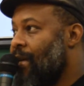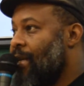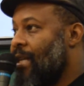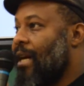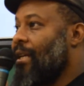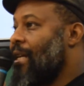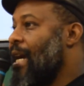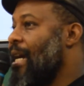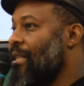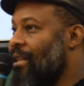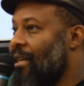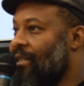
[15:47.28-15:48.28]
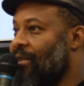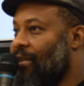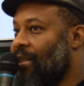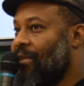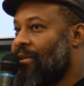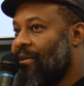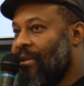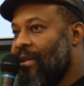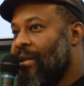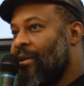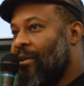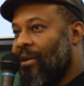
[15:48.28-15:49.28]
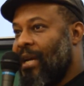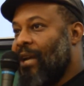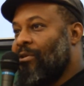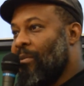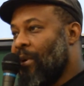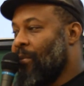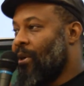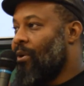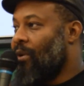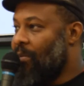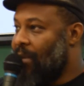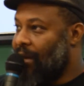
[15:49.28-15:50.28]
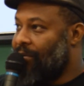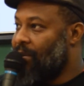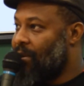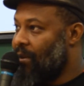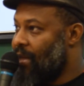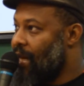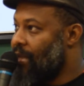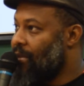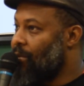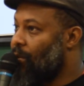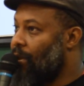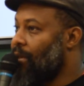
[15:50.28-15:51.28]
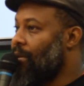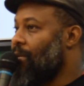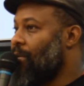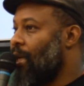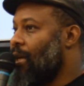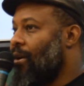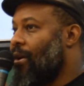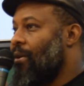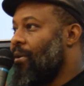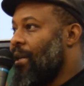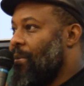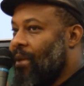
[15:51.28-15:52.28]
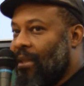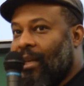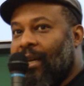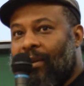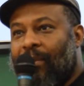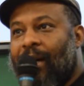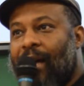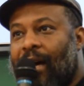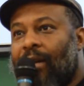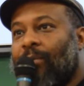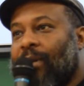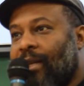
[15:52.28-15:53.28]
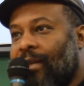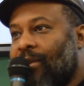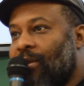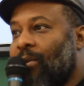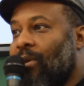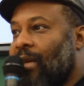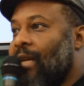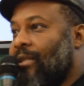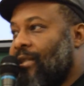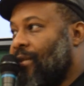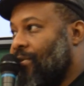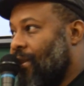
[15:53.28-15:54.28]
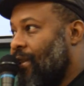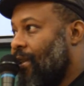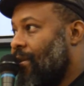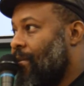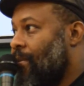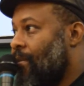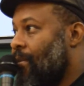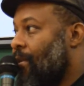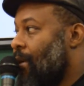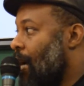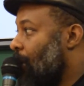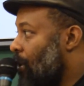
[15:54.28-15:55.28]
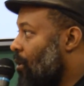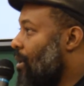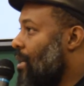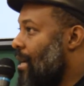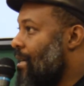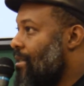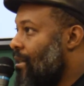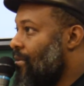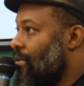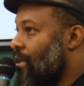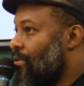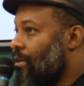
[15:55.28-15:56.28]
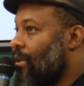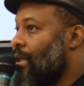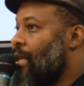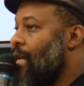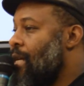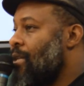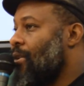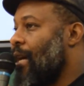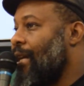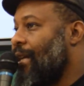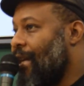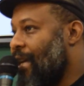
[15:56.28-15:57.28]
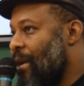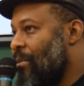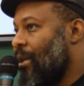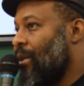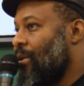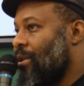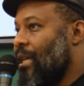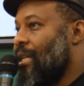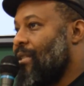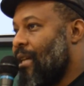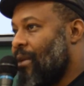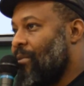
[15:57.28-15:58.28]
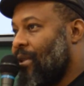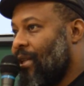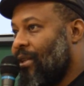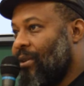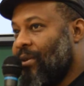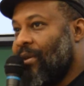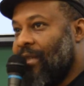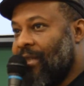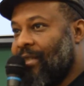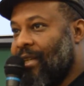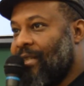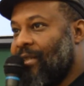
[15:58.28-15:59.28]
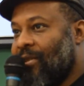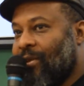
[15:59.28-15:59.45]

Now, in the context of this, you got to remember, going back from 2001, we had already been thinking about how do we do things differently? How do we organize ourselves differently? So out of that came a little think tank within the organization.